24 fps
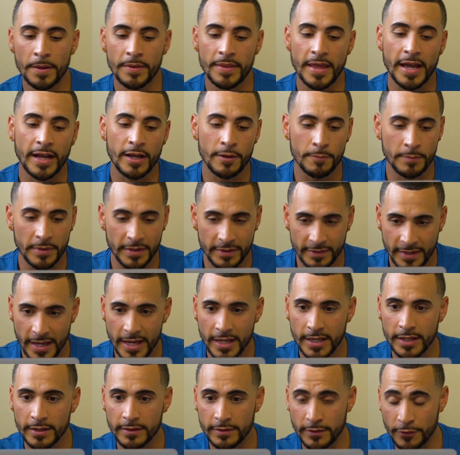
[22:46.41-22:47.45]
that can be
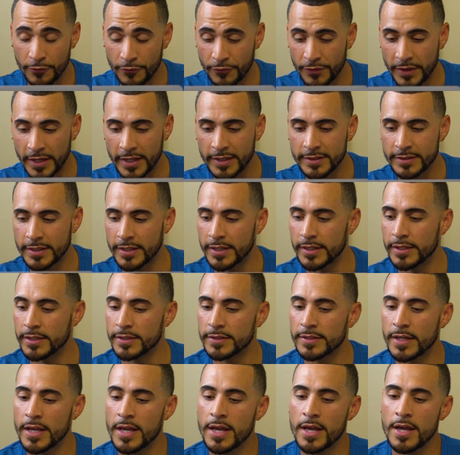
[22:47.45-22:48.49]
taken to fix,
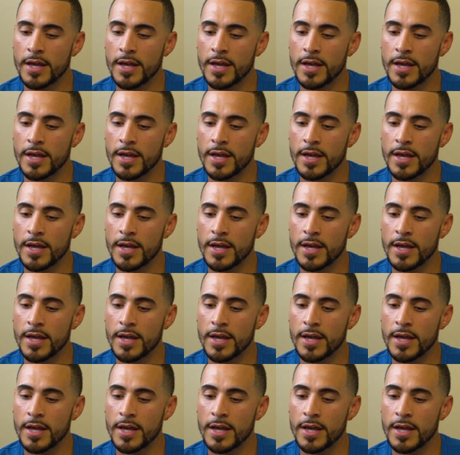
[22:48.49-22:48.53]
is